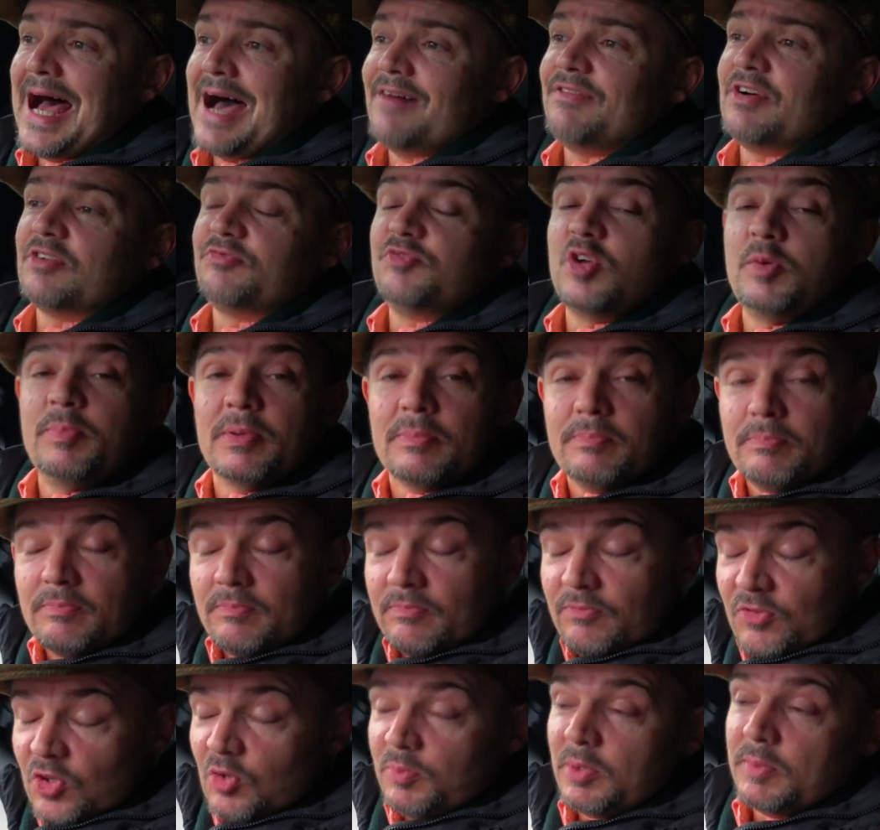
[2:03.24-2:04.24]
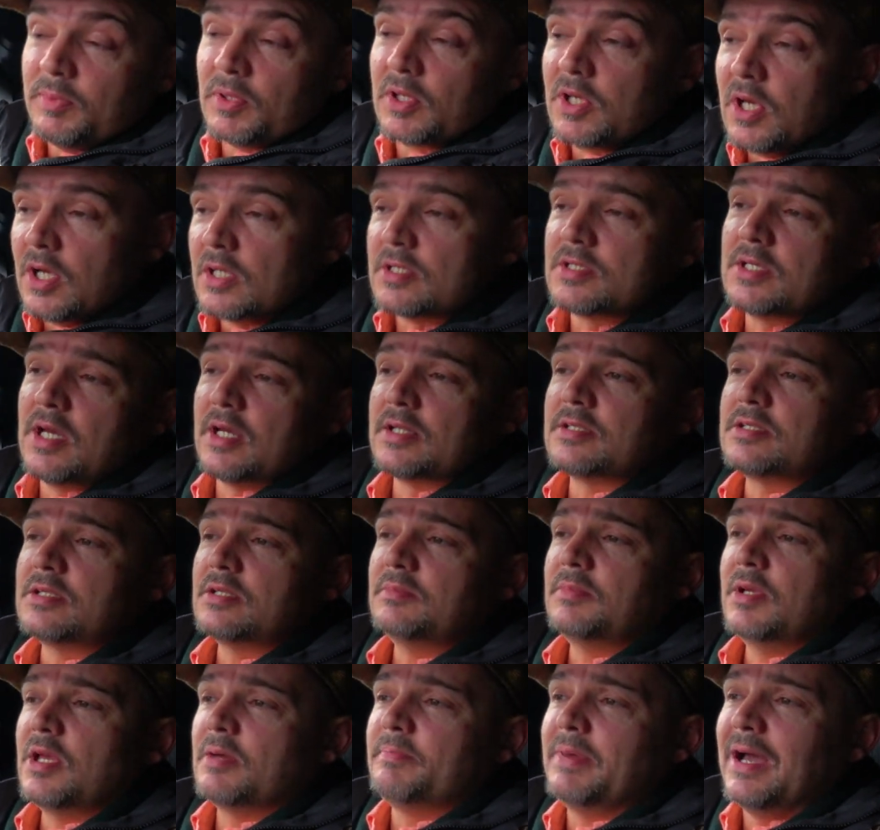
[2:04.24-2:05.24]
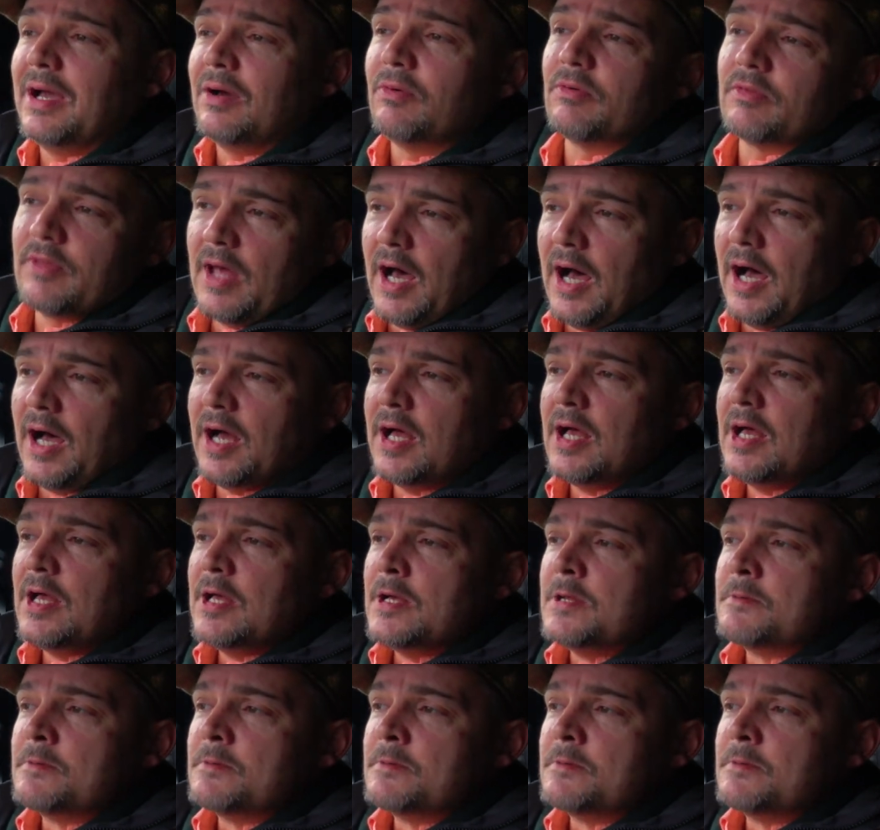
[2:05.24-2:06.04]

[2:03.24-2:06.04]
I've had a few people contacting me about that